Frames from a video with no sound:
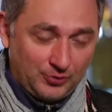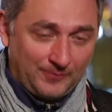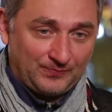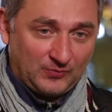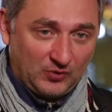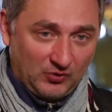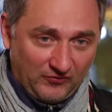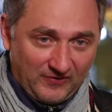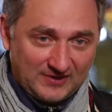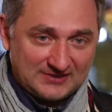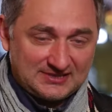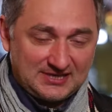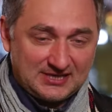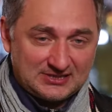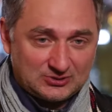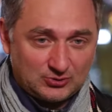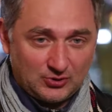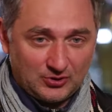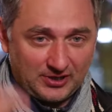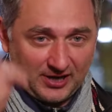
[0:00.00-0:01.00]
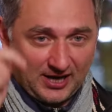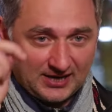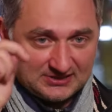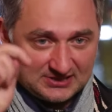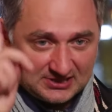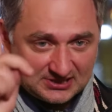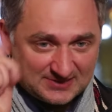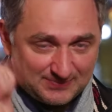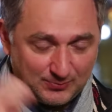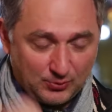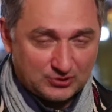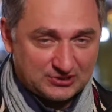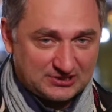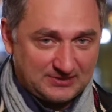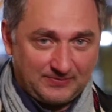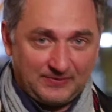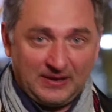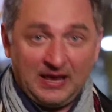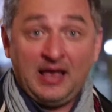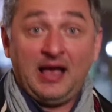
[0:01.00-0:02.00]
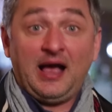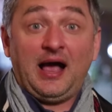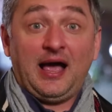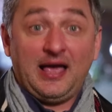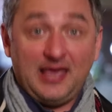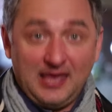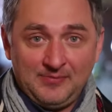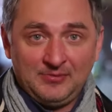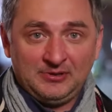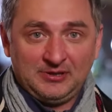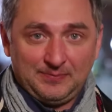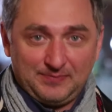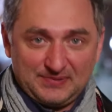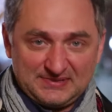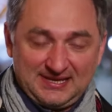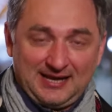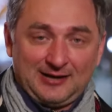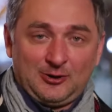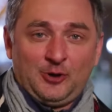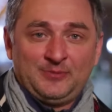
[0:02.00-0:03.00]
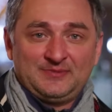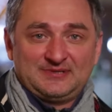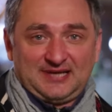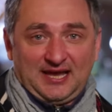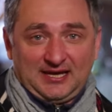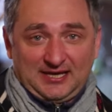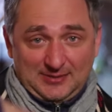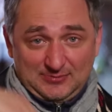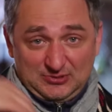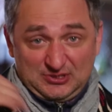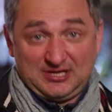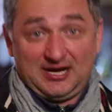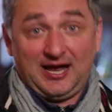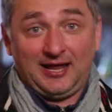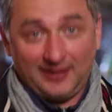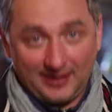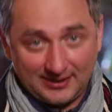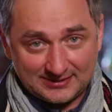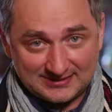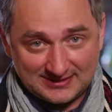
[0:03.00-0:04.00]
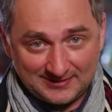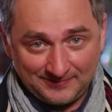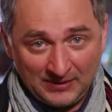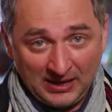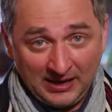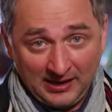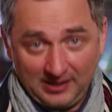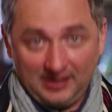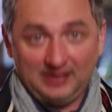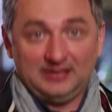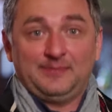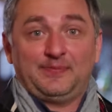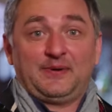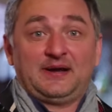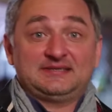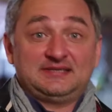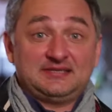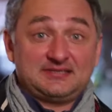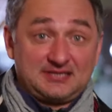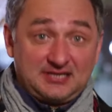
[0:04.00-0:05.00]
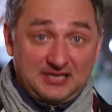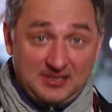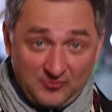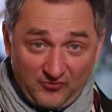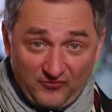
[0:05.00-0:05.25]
there's only one way to get it, namely to get acquainted with some Dutchman and beg to be invited over for